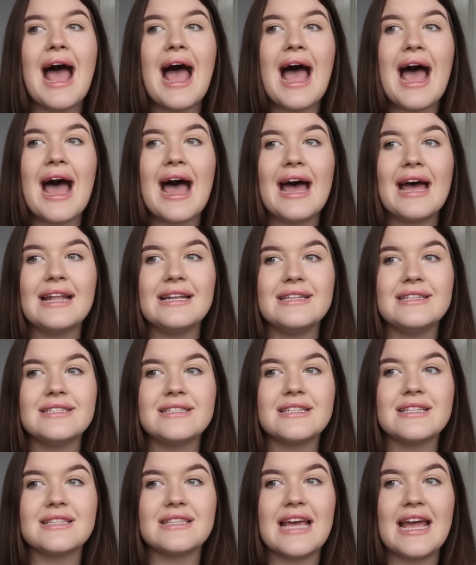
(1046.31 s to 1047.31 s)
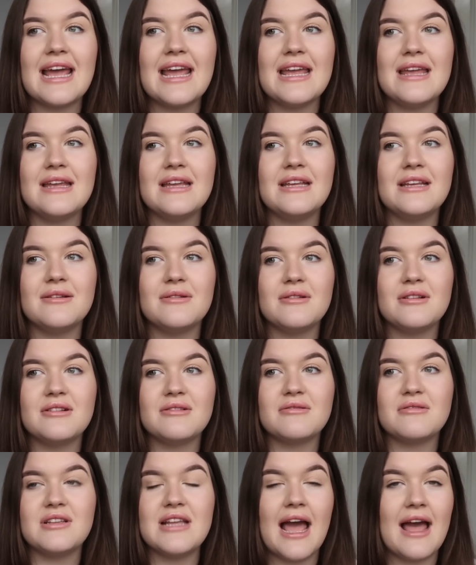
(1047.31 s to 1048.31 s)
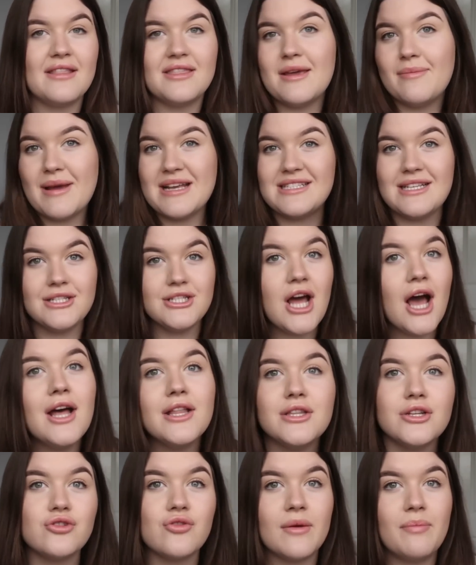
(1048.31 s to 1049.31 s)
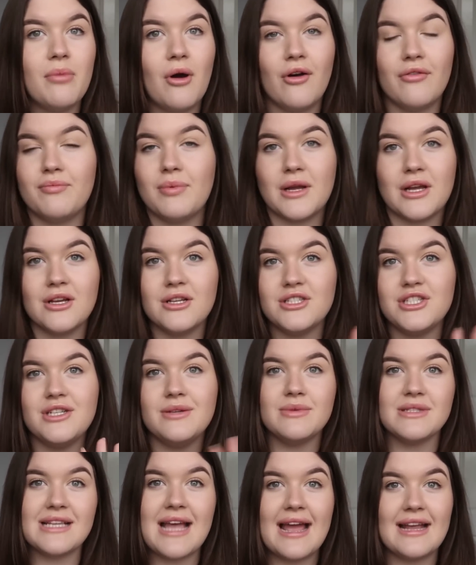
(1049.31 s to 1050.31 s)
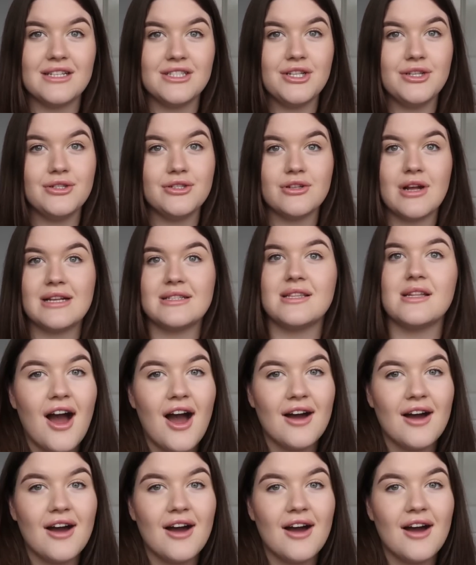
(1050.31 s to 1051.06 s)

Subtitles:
And they basically turned the drip off because she was getting too stressed.